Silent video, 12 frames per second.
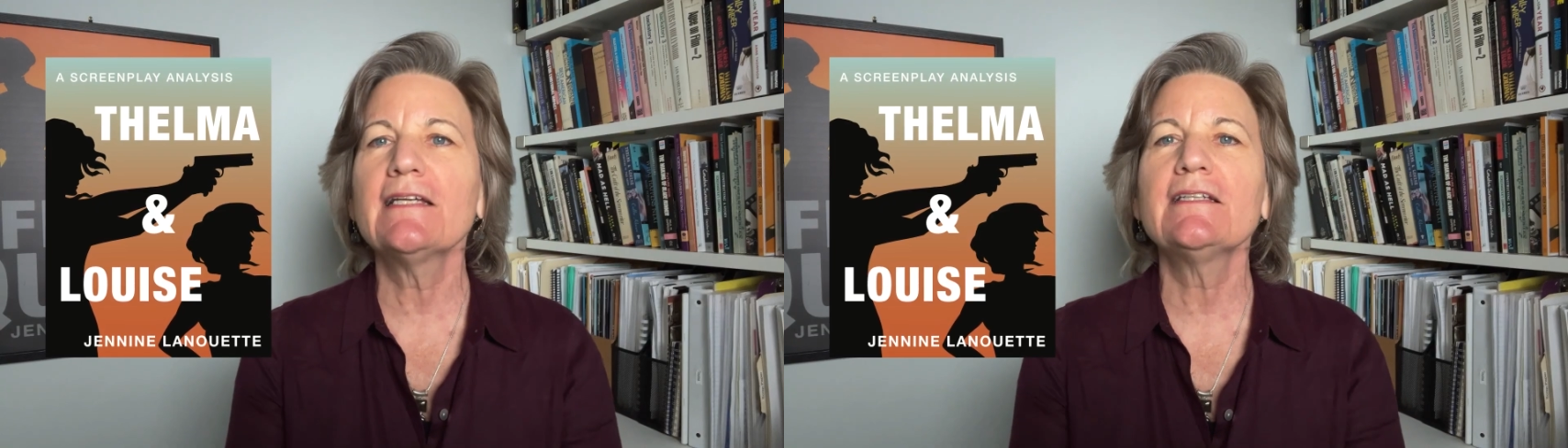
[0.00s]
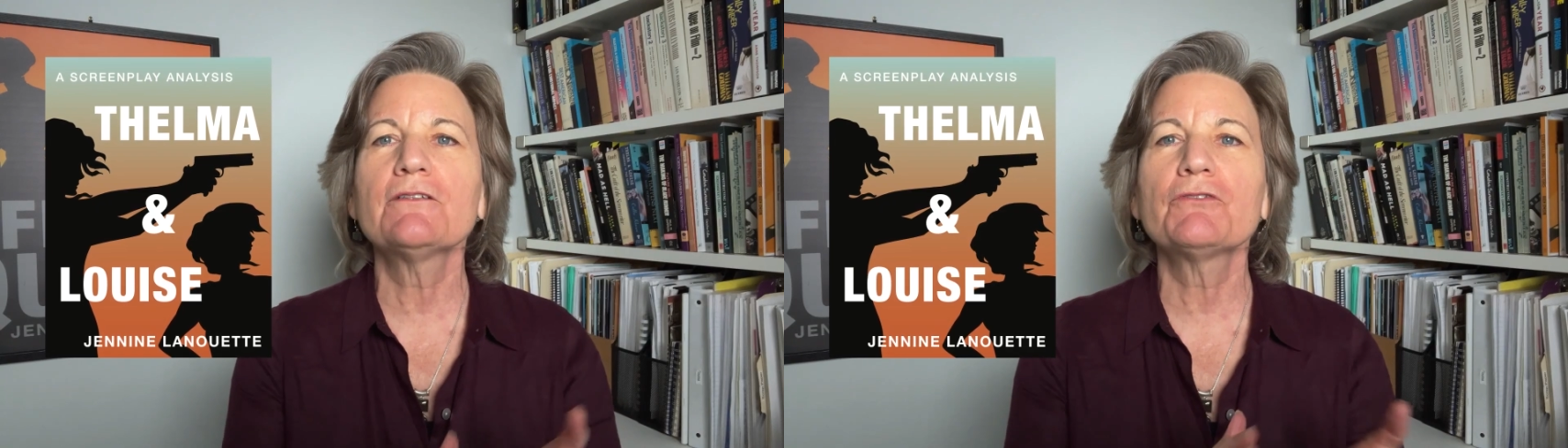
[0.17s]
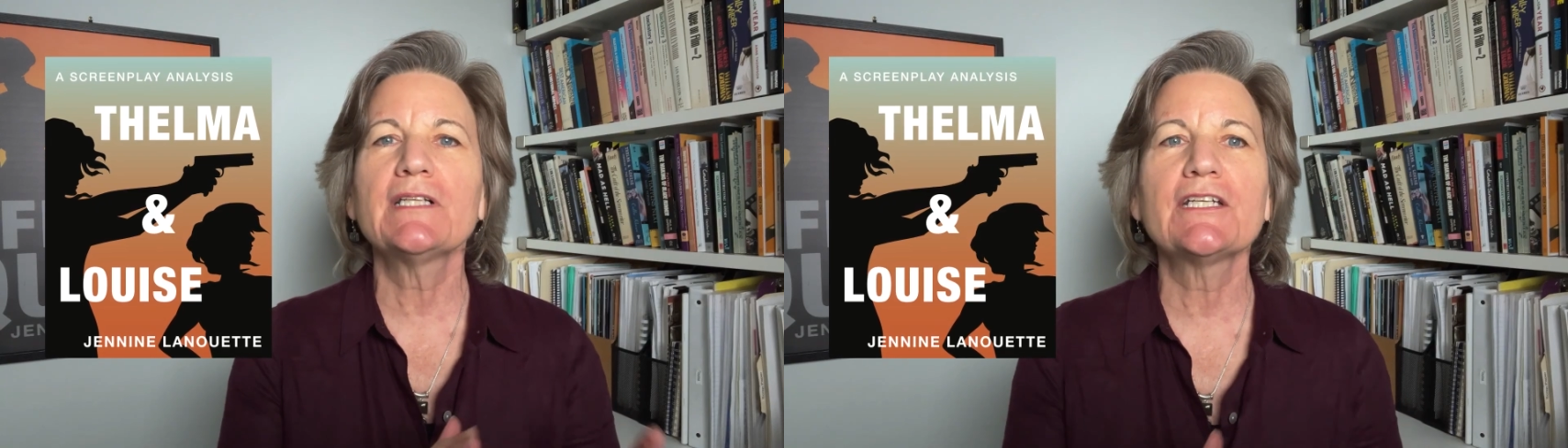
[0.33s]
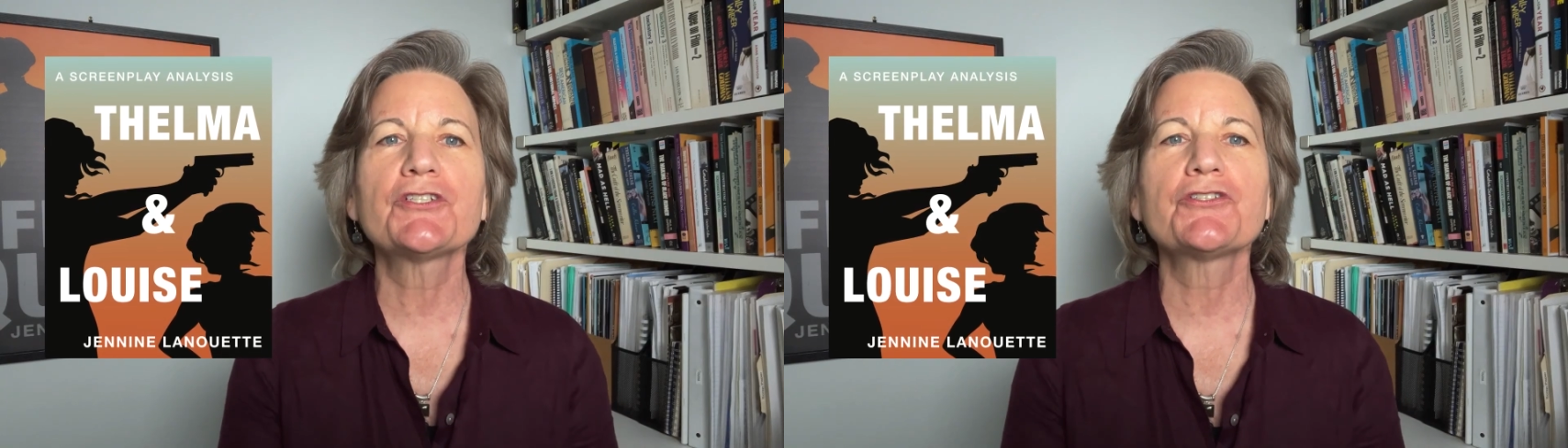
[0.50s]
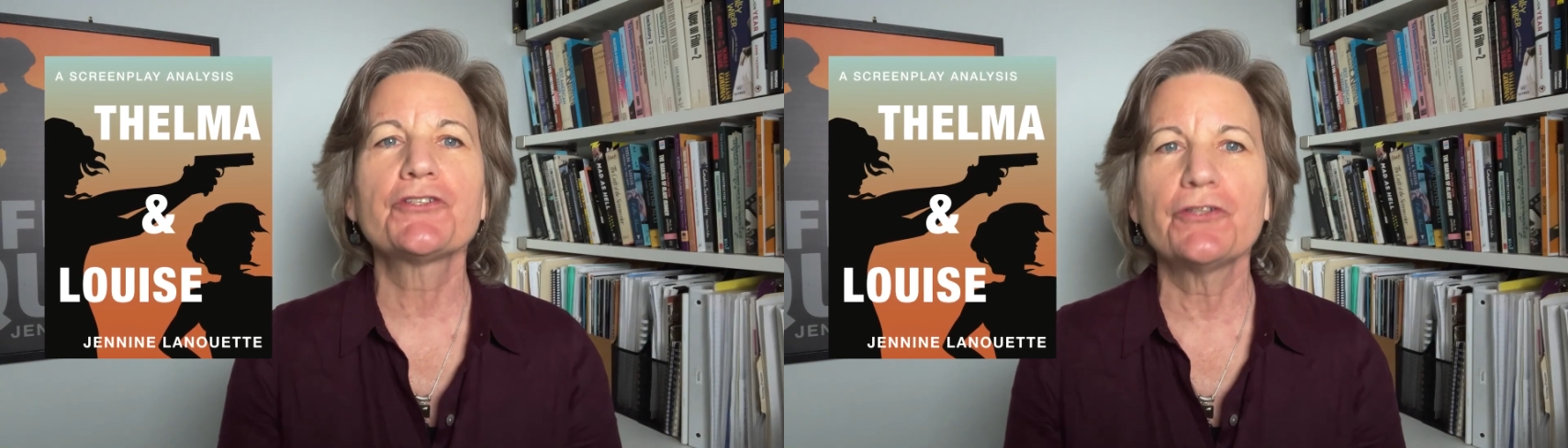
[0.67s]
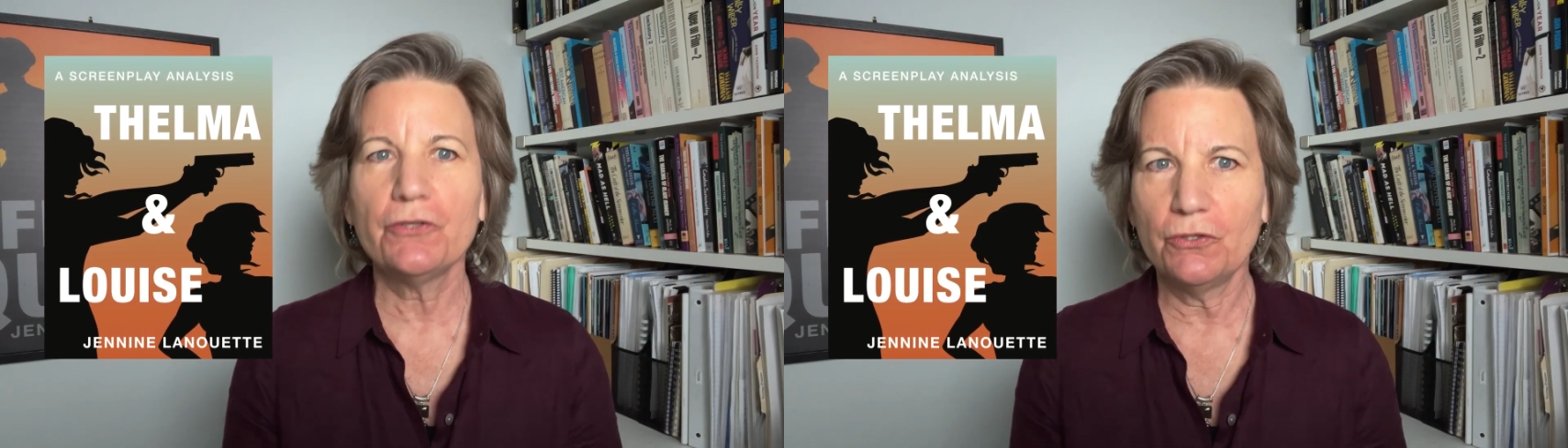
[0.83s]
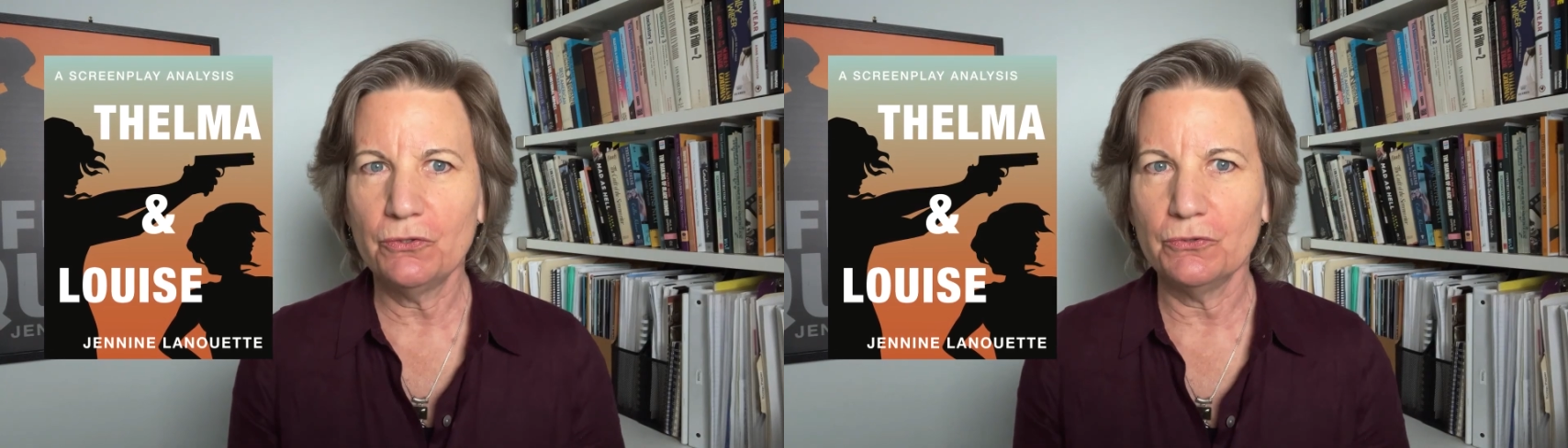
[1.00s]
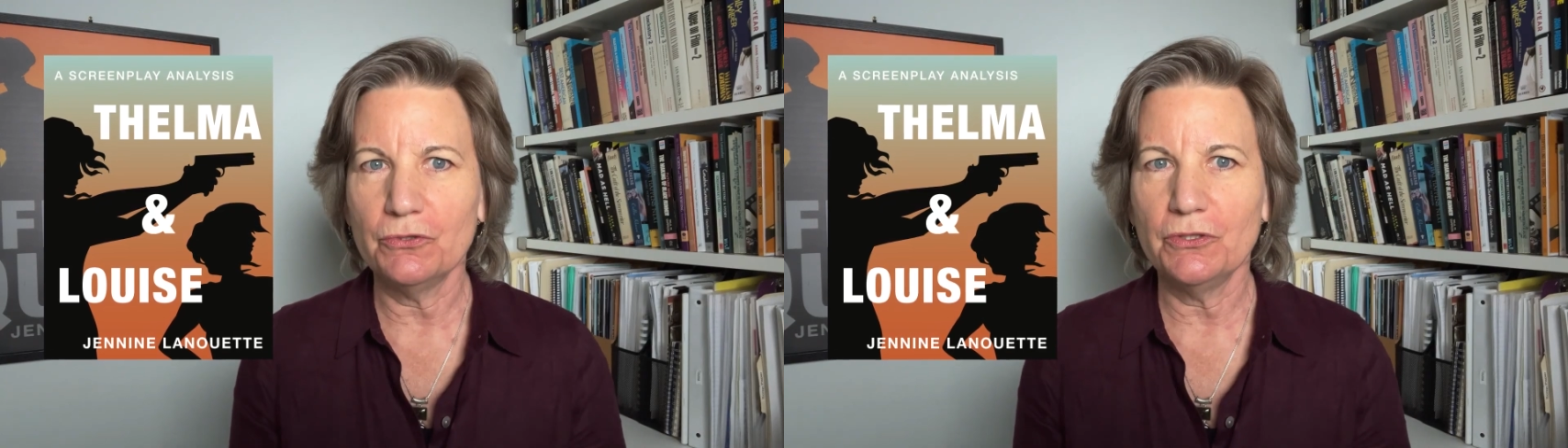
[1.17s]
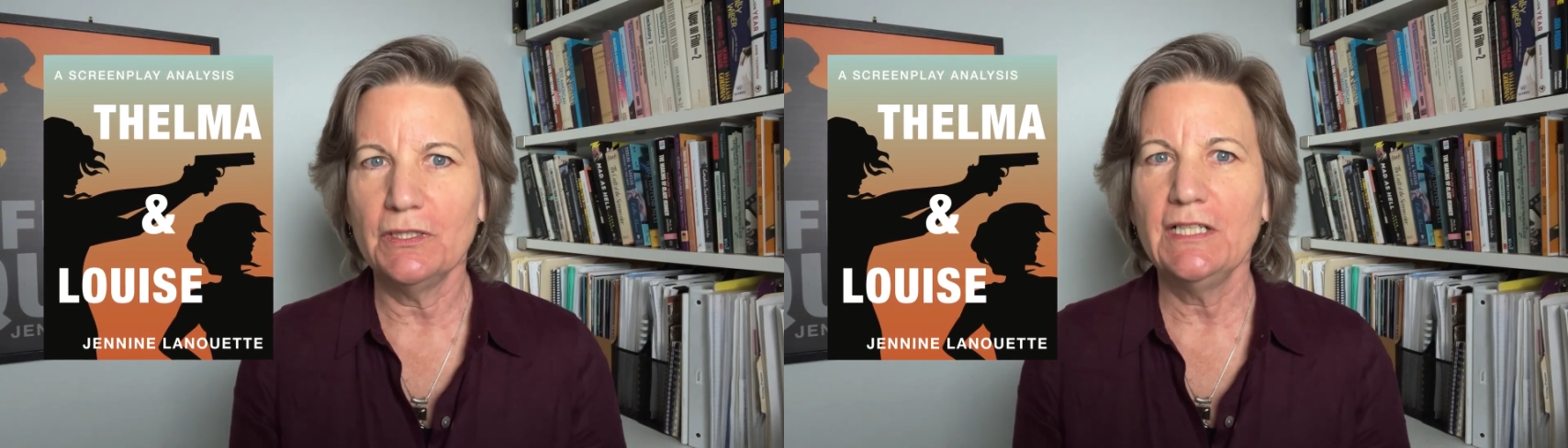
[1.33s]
in relation to the whole,